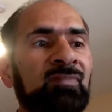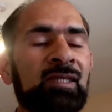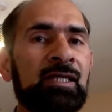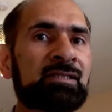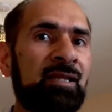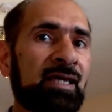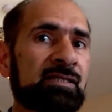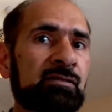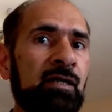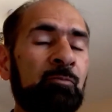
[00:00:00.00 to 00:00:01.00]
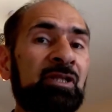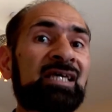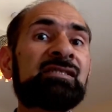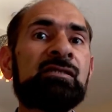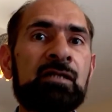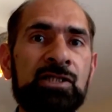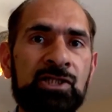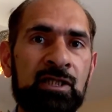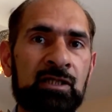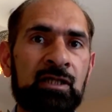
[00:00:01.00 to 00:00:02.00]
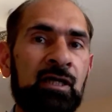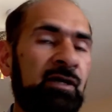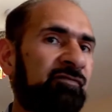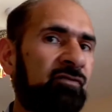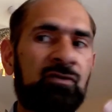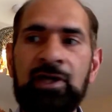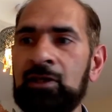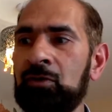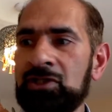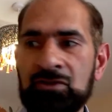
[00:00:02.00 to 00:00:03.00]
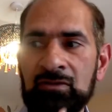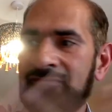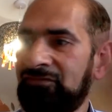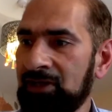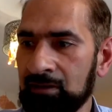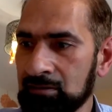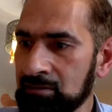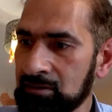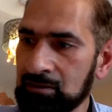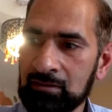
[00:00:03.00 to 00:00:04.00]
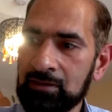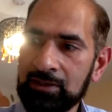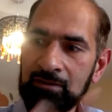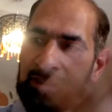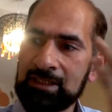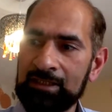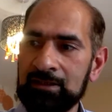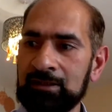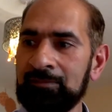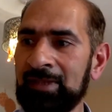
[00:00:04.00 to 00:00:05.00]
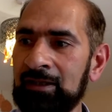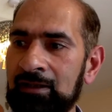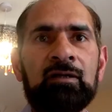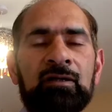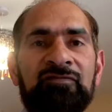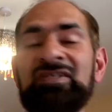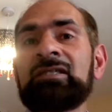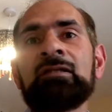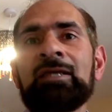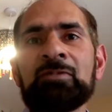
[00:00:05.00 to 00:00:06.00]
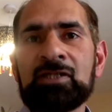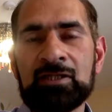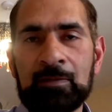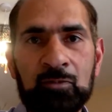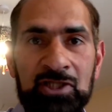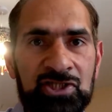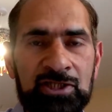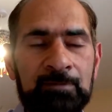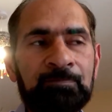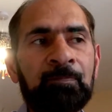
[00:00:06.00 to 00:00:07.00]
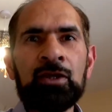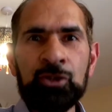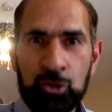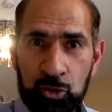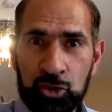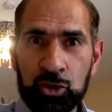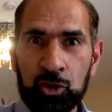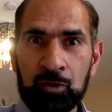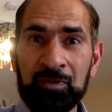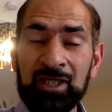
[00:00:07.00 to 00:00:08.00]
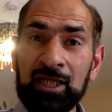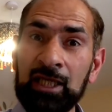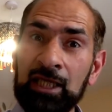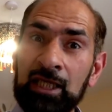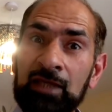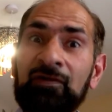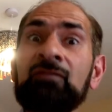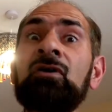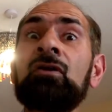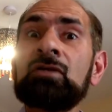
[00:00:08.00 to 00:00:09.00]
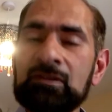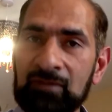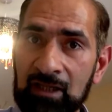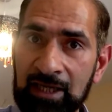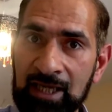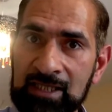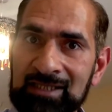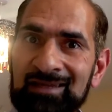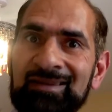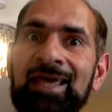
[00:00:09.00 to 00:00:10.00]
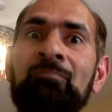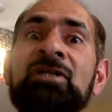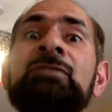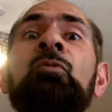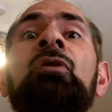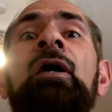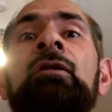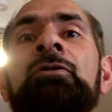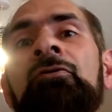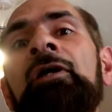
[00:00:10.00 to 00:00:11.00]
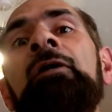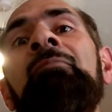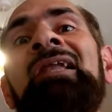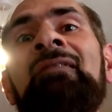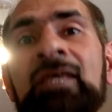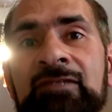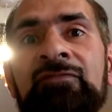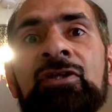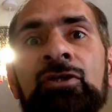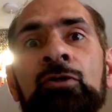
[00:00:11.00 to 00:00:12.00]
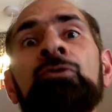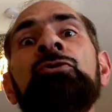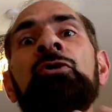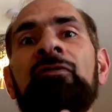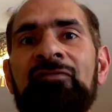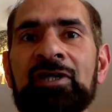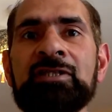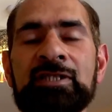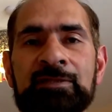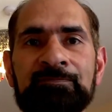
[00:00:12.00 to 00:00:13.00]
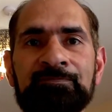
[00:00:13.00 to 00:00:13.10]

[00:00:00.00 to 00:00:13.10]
is next time when they're searching for a question on freons or this physical chemistry type question, YouTube, if I've got lots of likes, they're much more likely to recommend this video to your friends.